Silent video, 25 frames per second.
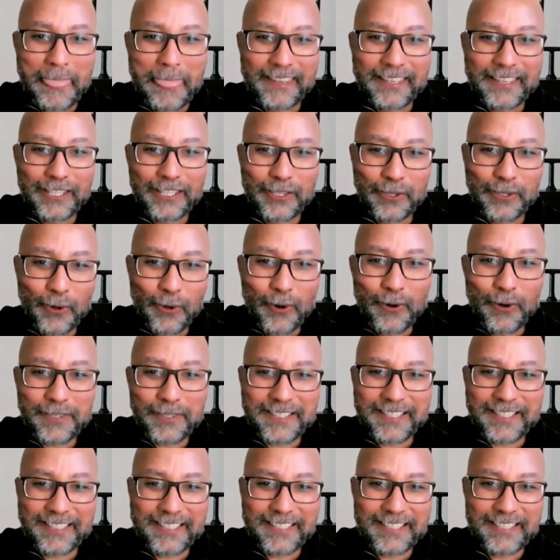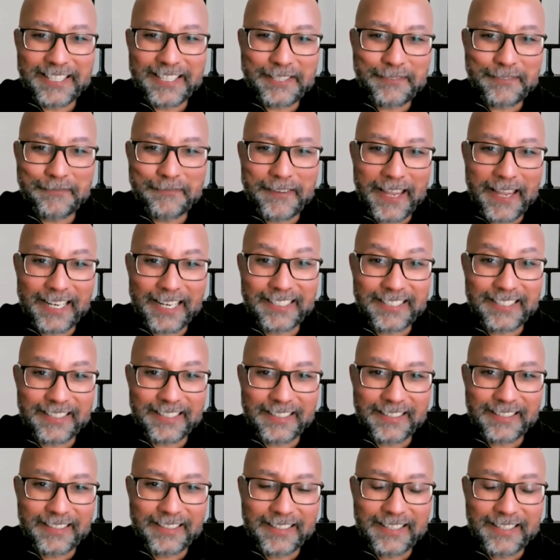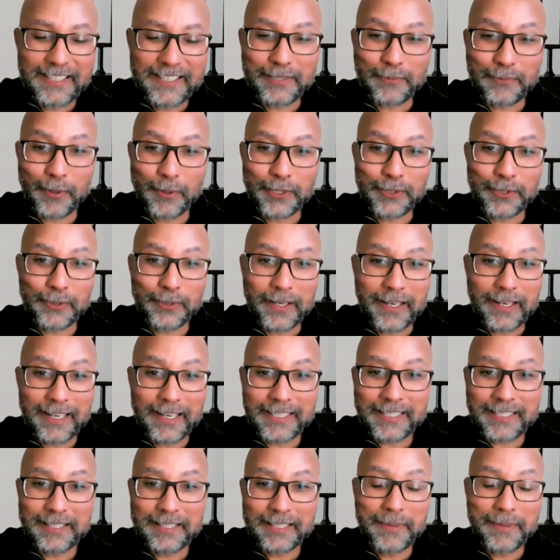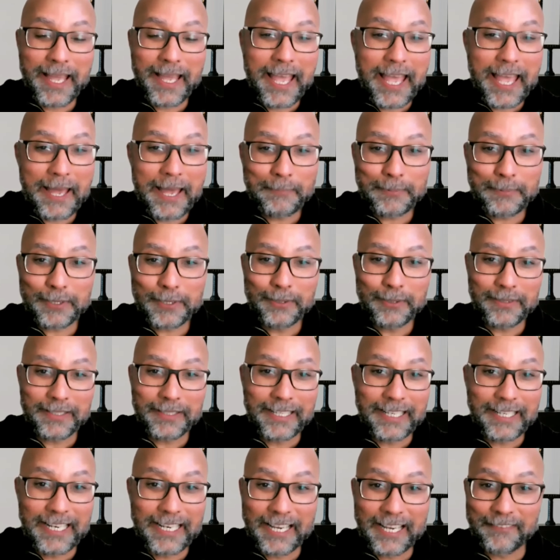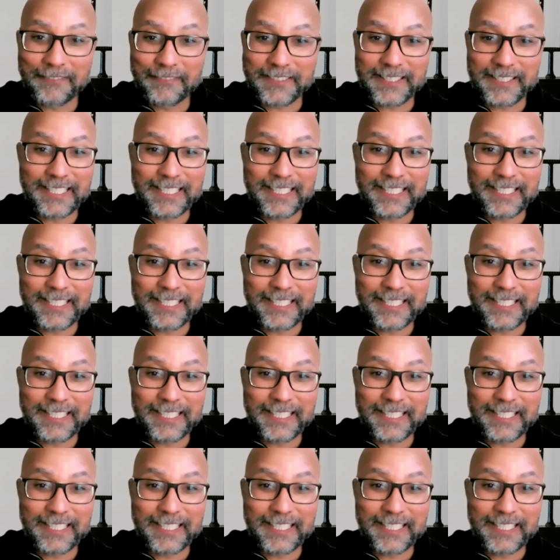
your success factor is what your customer absolutely loves,